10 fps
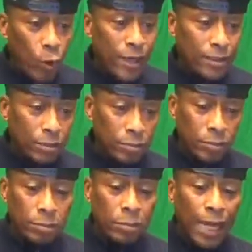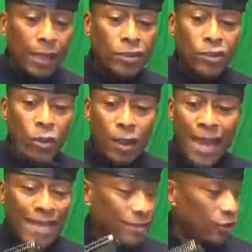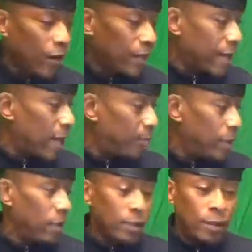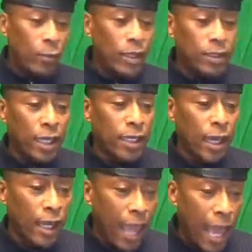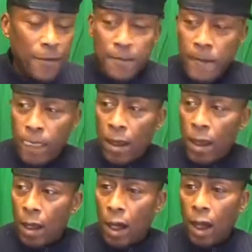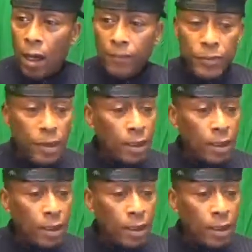wearing some dollar store glasses right now, but we could take care of that. I'm